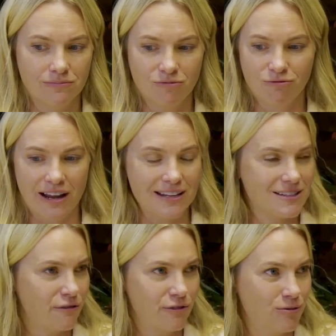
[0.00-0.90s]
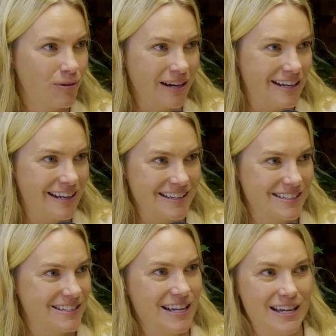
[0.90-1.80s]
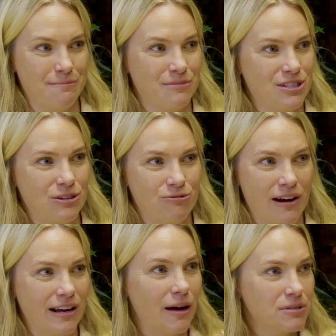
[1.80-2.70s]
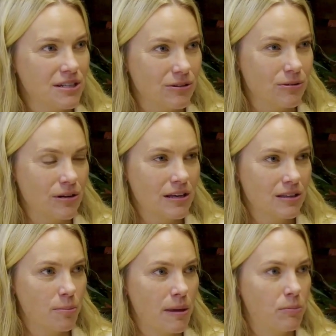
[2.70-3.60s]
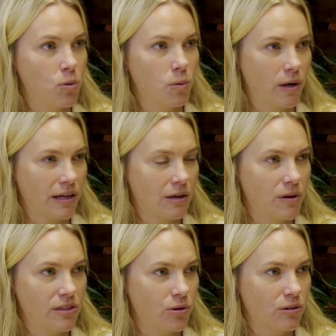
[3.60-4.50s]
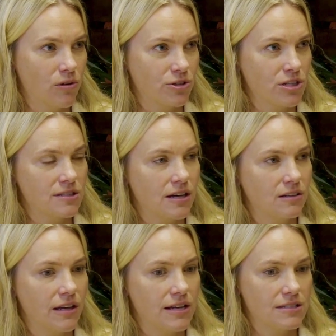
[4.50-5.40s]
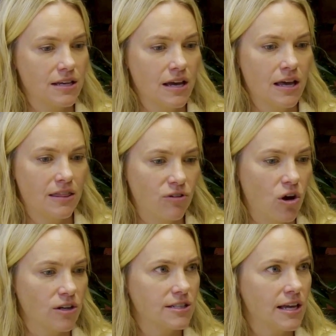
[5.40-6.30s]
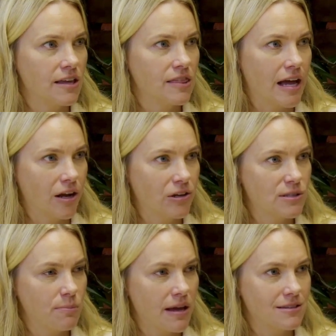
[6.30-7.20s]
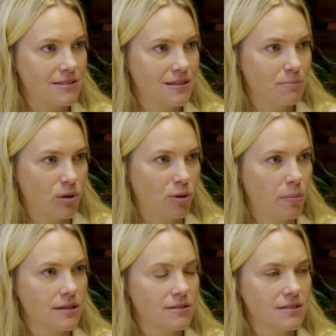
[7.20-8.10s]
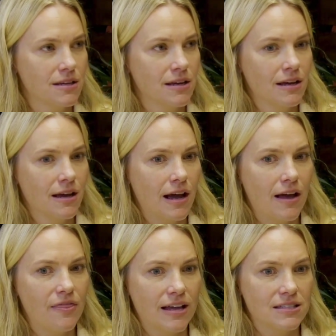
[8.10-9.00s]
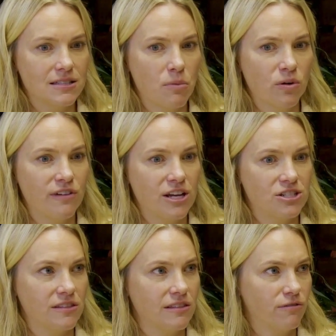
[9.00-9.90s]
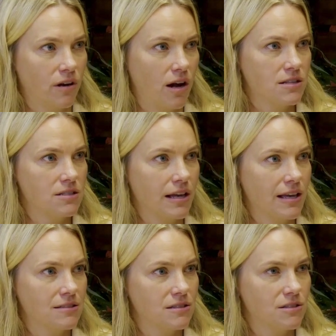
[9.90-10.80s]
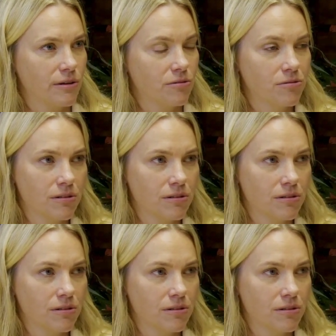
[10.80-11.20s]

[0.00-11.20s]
right the food we're eating as a team to right up to the people we're working with who are launching satellites. They've got to hit that good space purpose. And that's the motivation for us that gets us through